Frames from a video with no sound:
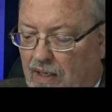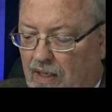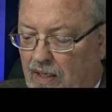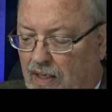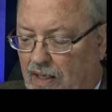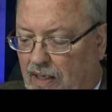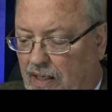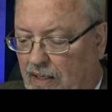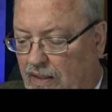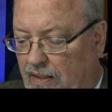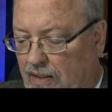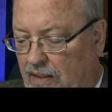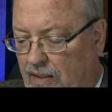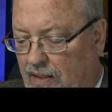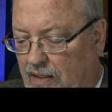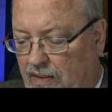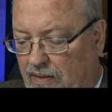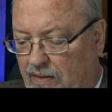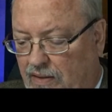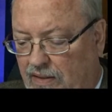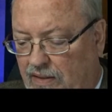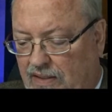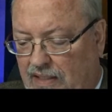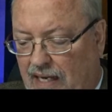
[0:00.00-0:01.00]
And
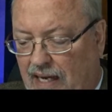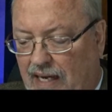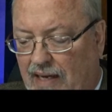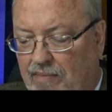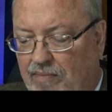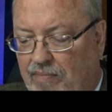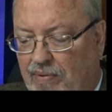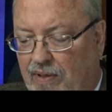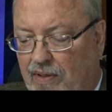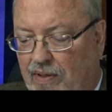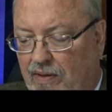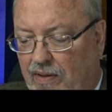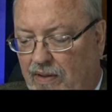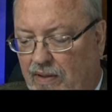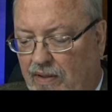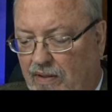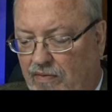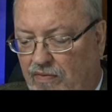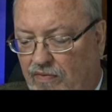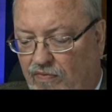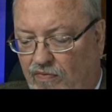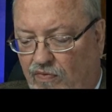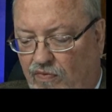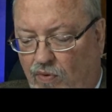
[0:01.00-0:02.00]
the time
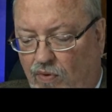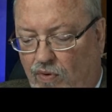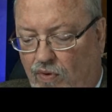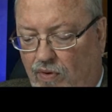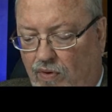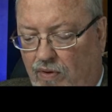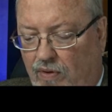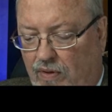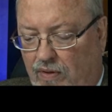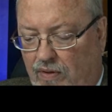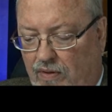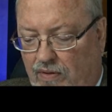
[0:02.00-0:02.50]
period for